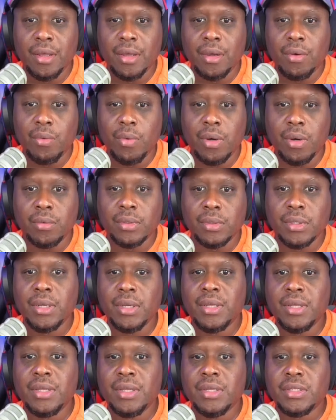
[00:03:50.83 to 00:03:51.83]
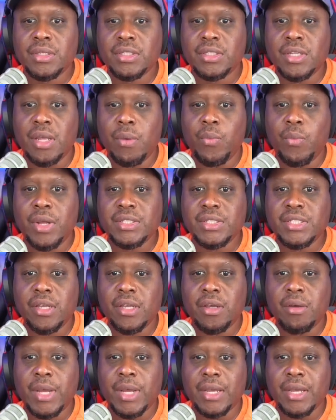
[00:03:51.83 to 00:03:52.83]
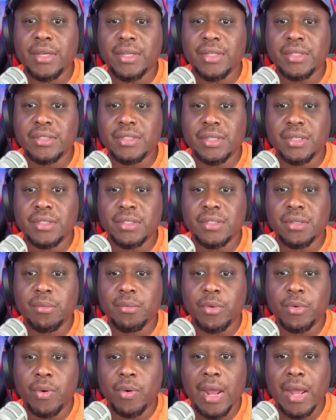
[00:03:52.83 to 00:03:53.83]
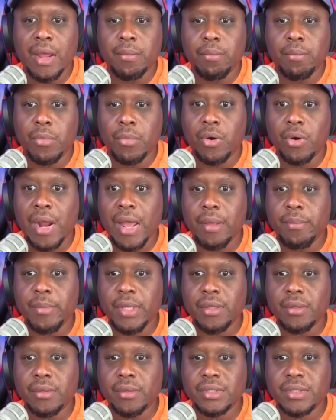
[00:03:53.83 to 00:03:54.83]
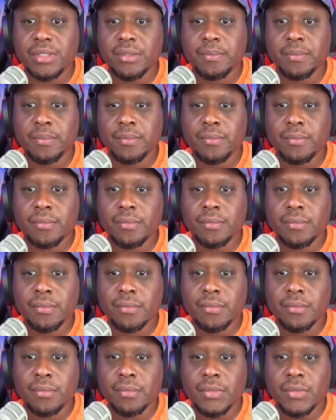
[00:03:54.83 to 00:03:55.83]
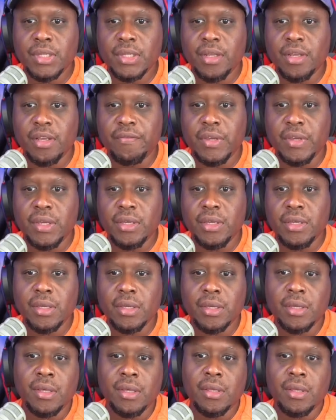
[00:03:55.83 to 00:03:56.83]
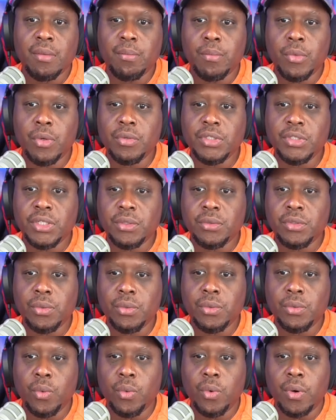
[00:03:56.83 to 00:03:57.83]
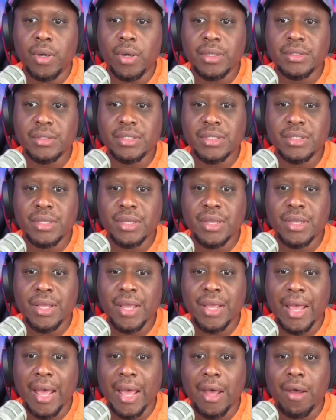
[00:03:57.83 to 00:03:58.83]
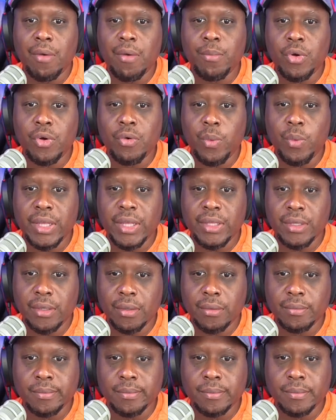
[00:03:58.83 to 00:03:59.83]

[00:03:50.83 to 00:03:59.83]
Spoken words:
Quote, "Someone tell my good sister Mariah Mills, if he moves you to New Orleans, I'll move with you.